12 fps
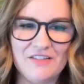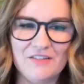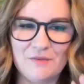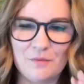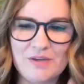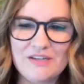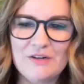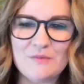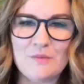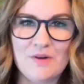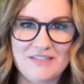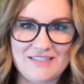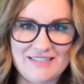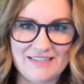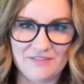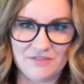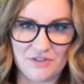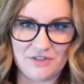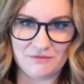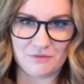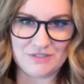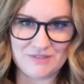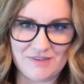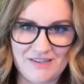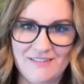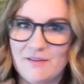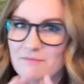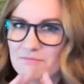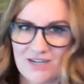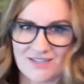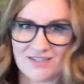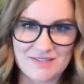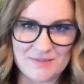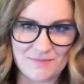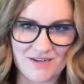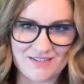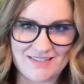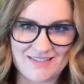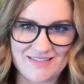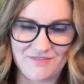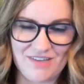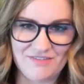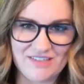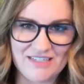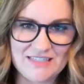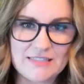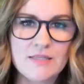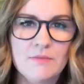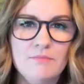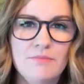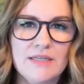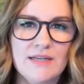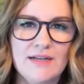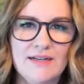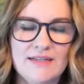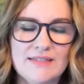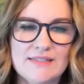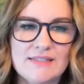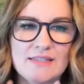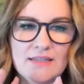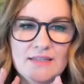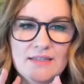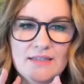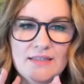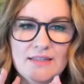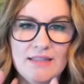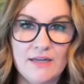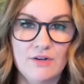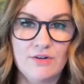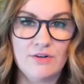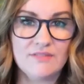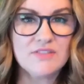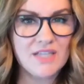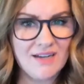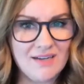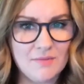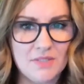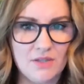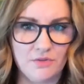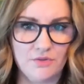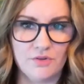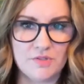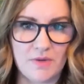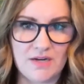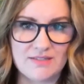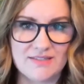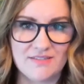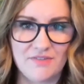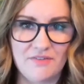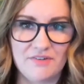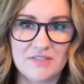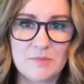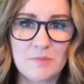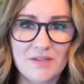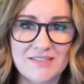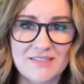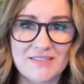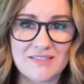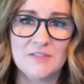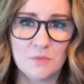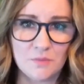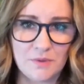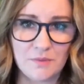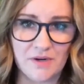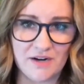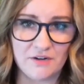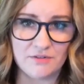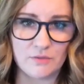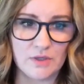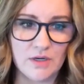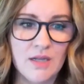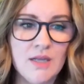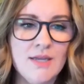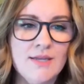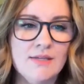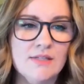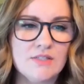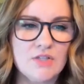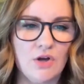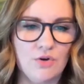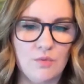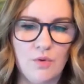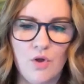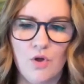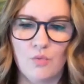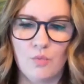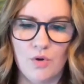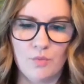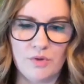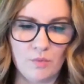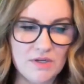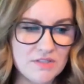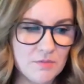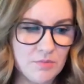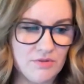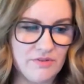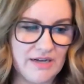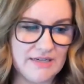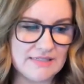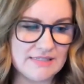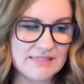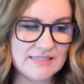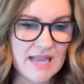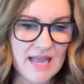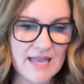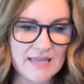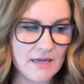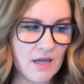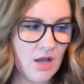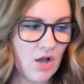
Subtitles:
we don't want to give law enforcement boxes and boxes of evidence because they don't have time to go through those boxes of evidence. Plus, that's what we were hired for. So what we want to provide instead